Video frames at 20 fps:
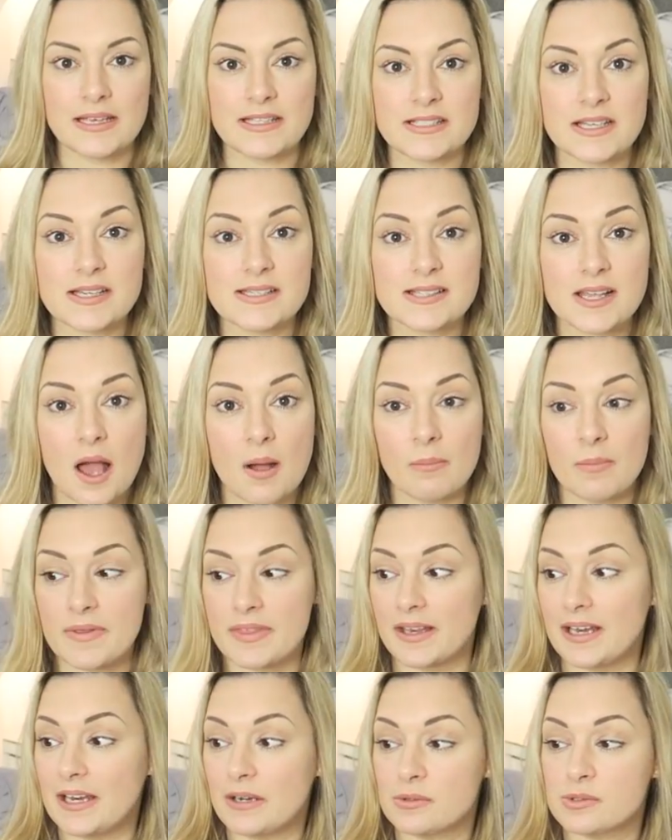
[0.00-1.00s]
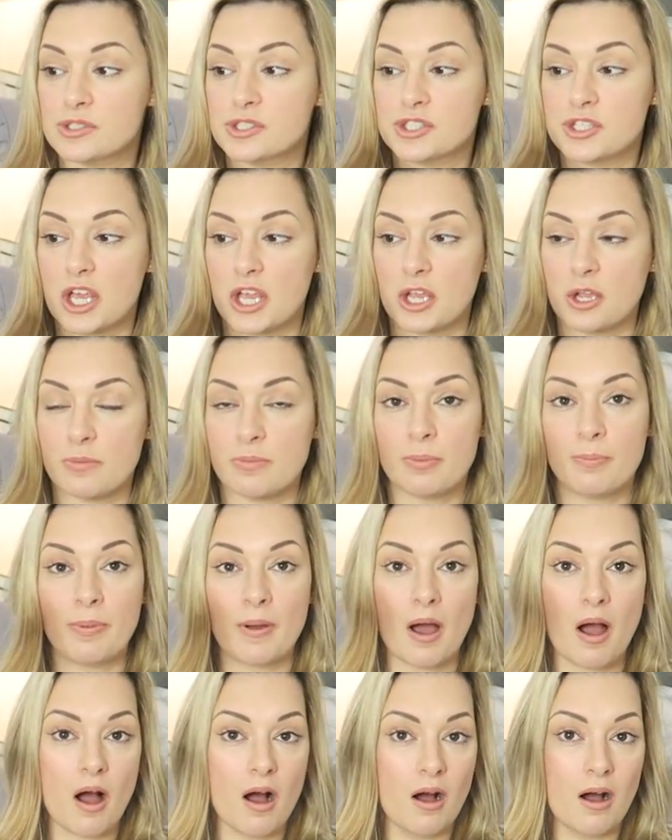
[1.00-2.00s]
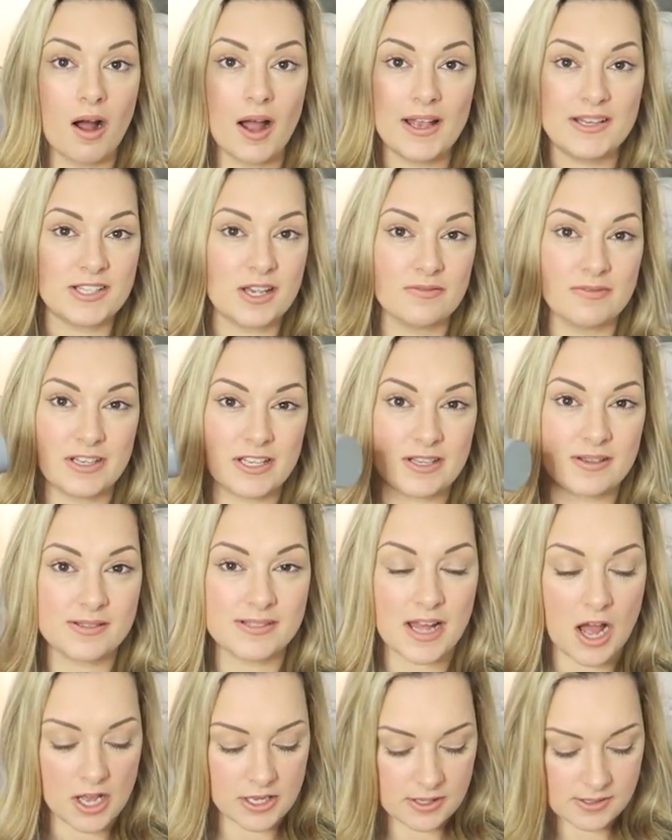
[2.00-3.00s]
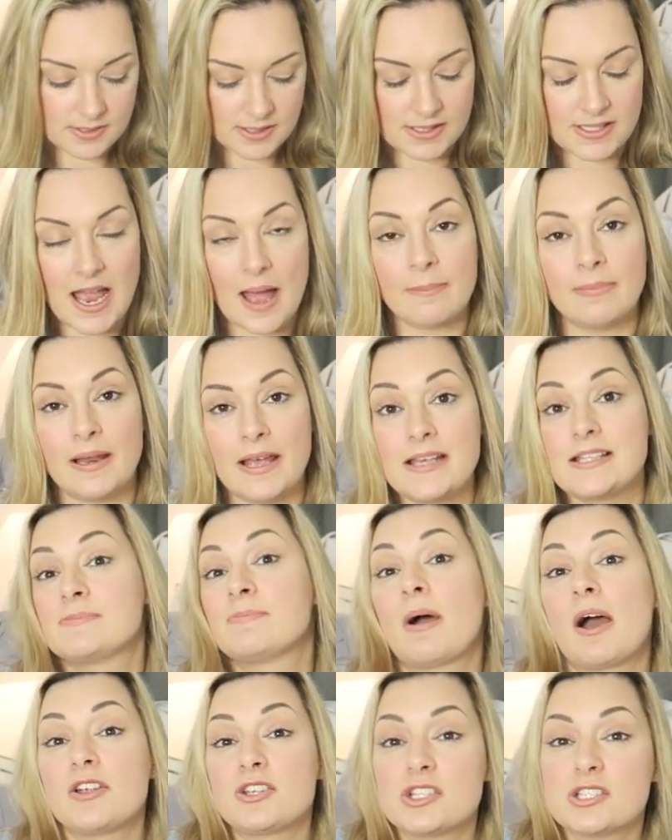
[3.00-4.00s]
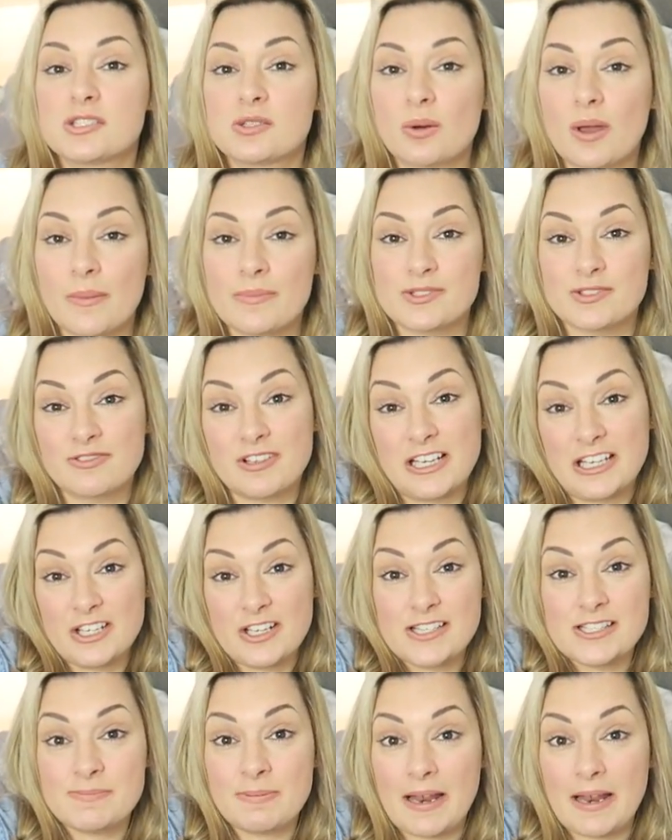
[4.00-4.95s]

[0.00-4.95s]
It does come with a little scoop, but I don't really use that. I use the tablets, but I just thought it was a really nice